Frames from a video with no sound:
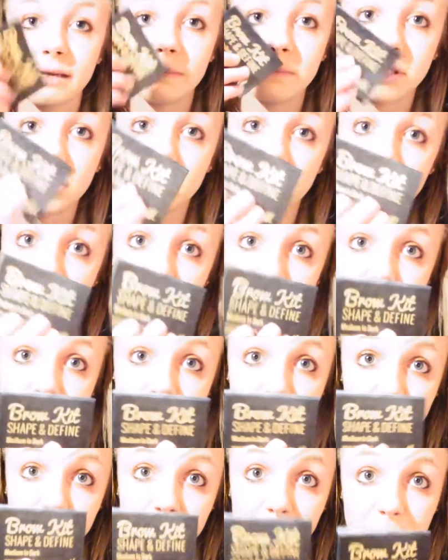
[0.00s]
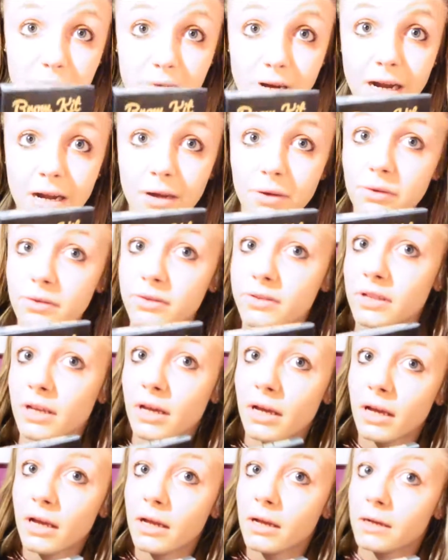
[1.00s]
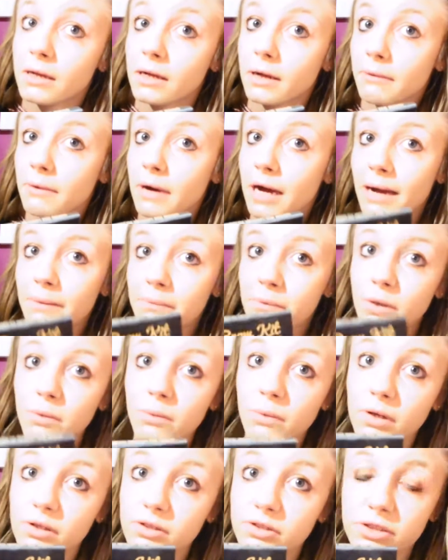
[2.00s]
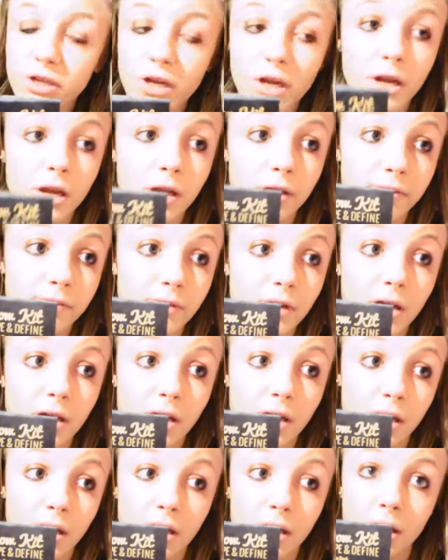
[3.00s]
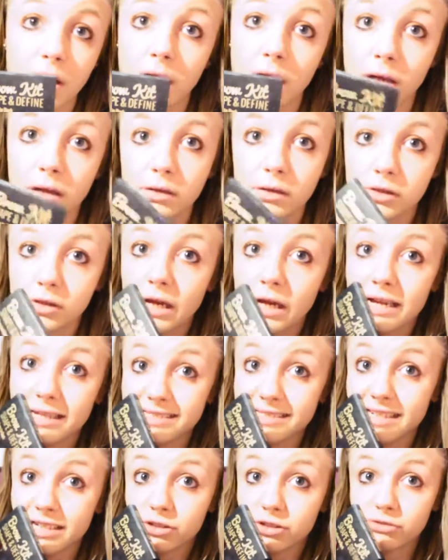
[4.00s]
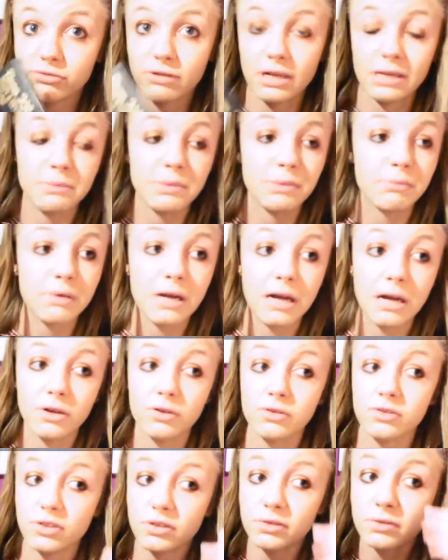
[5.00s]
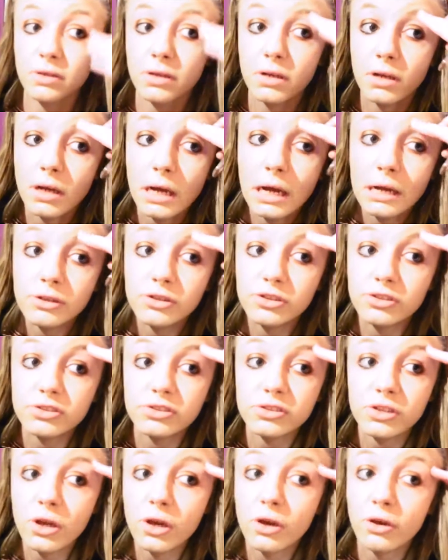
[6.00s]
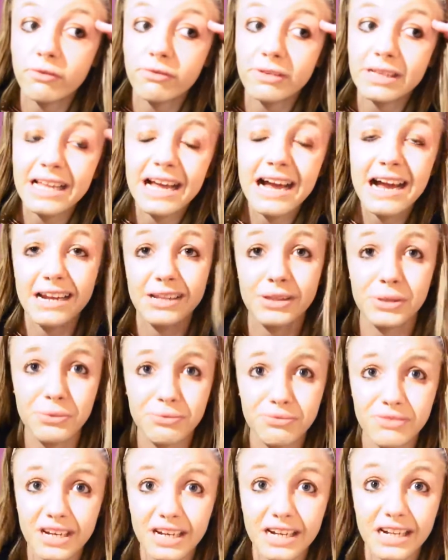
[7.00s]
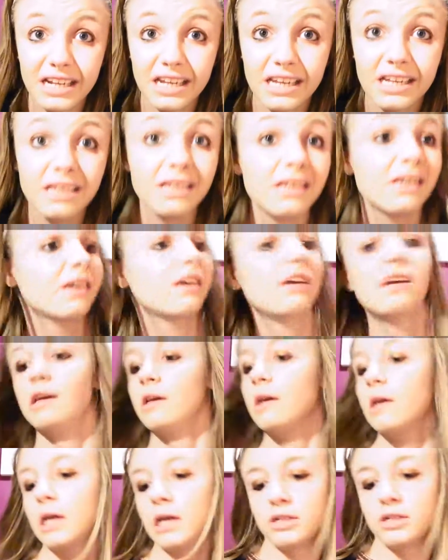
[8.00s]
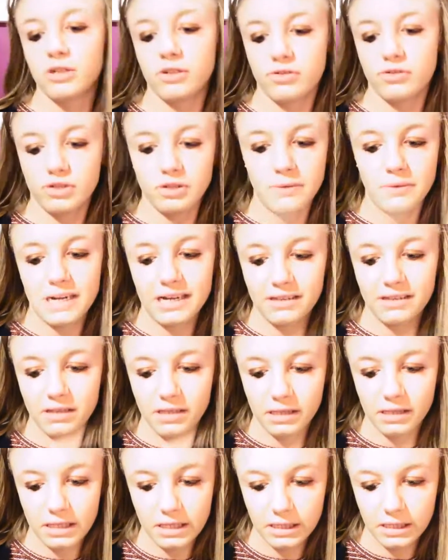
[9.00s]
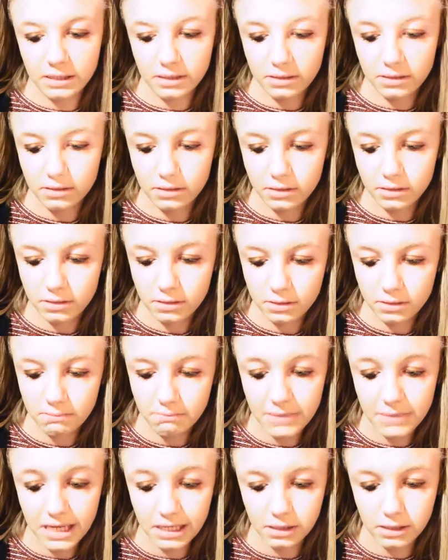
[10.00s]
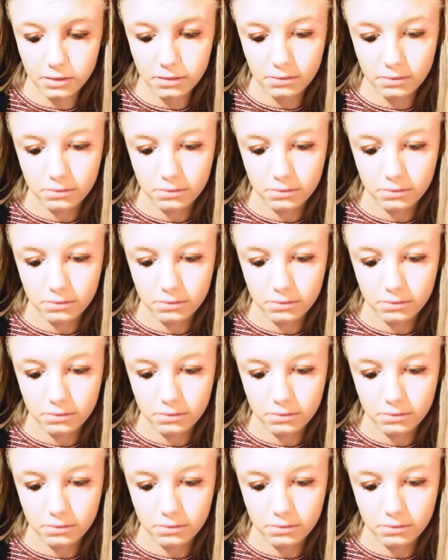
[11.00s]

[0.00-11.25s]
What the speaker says: I'm going to do is do my brows. Now I'm not one to over exaggerate my brows, I just overline them really. Don't do anything like me.